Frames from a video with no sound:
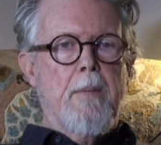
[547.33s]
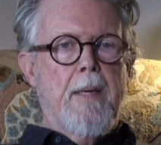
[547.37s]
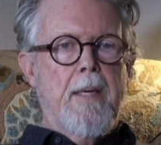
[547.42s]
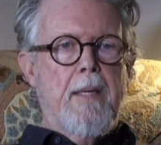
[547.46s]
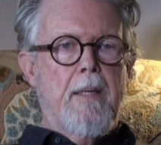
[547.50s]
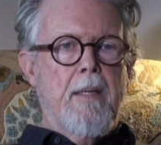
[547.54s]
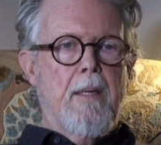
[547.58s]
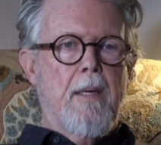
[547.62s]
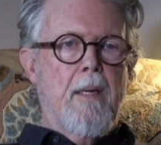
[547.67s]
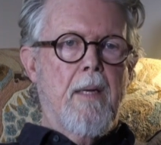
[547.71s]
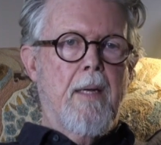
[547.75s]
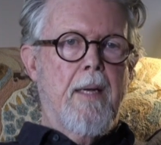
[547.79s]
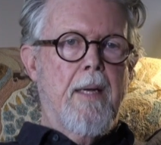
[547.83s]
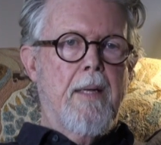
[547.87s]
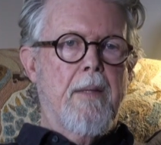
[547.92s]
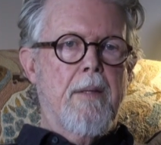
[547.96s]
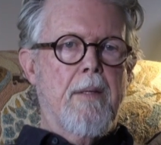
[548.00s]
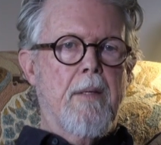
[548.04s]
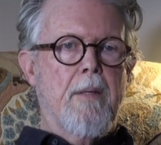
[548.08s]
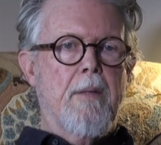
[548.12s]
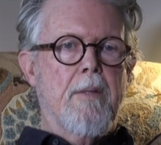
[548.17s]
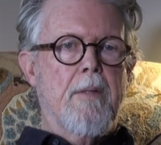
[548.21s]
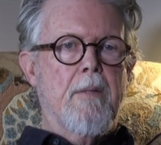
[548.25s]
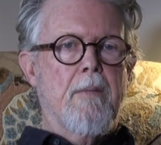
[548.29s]
mainly
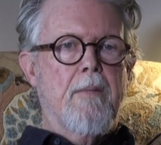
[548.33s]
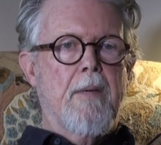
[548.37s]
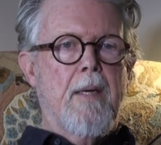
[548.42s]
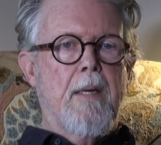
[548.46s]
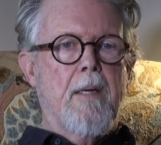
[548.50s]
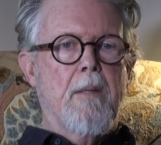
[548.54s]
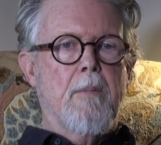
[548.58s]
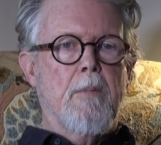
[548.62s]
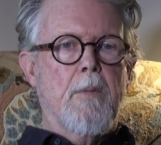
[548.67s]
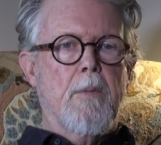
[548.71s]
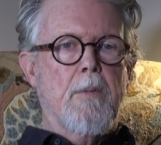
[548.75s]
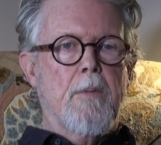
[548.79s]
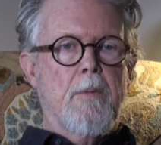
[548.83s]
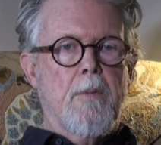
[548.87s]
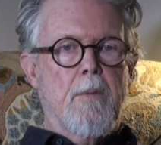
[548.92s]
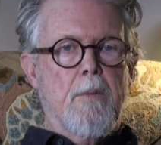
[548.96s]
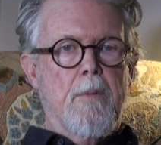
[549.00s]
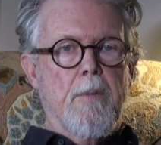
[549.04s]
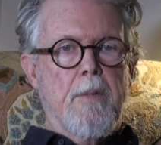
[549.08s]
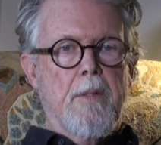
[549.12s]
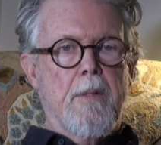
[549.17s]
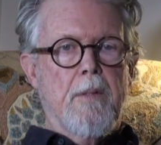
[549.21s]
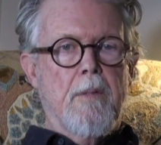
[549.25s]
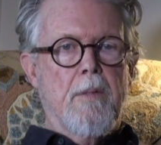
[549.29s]
lithos of animals
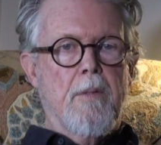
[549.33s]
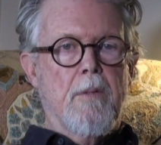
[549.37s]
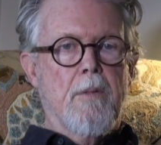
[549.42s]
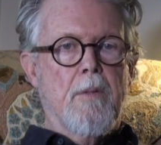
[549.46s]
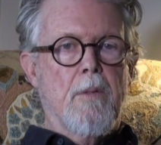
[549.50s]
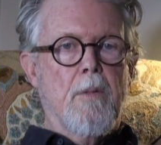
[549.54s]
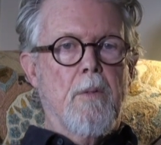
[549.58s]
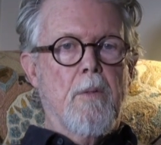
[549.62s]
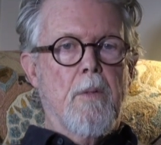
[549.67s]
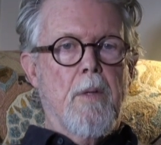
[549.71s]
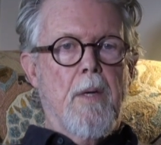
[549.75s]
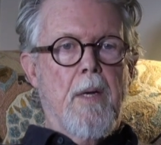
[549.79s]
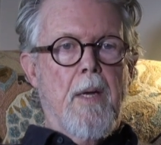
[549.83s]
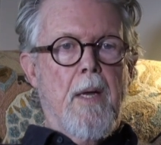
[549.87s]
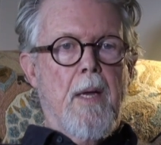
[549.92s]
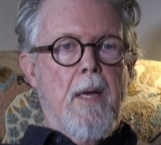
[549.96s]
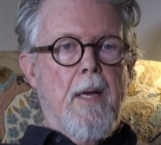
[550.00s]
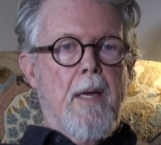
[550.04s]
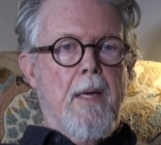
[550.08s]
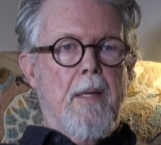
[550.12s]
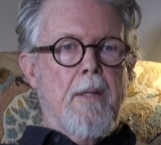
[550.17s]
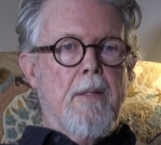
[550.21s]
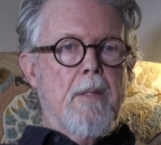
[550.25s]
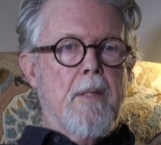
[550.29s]
drawn at the zoo.
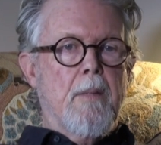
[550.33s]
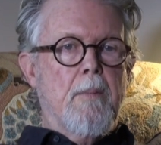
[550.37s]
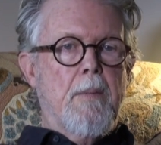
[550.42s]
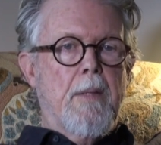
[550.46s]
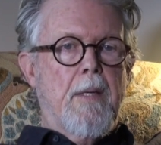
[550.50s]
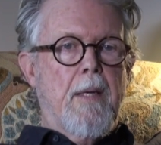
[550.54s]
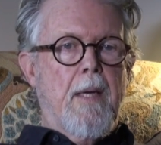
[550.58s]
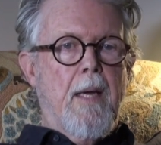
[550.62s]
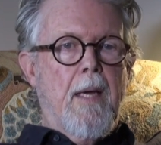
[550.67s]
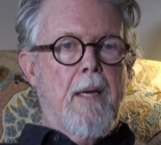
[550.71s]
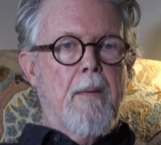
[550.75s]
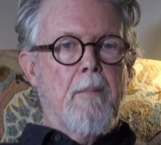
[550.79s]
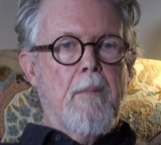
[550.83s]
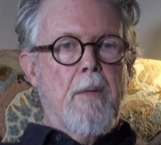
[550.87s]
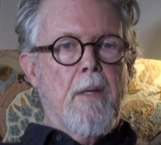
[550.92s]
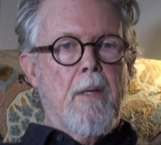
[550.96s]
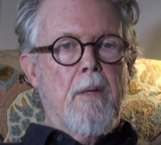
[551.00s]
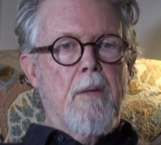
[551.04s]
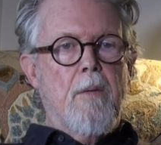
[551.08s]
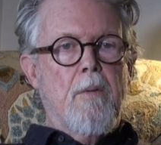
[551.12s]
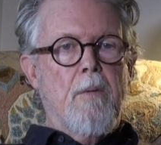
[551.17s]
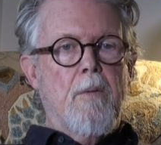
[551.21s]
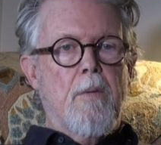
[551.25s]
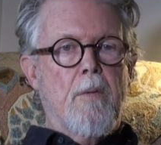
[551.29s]
She became
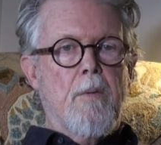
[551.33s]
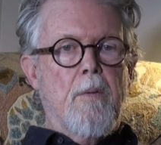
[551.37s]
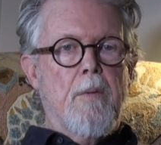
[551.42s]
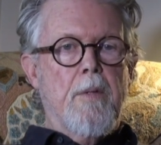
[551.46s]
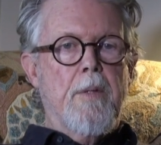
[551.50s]
known through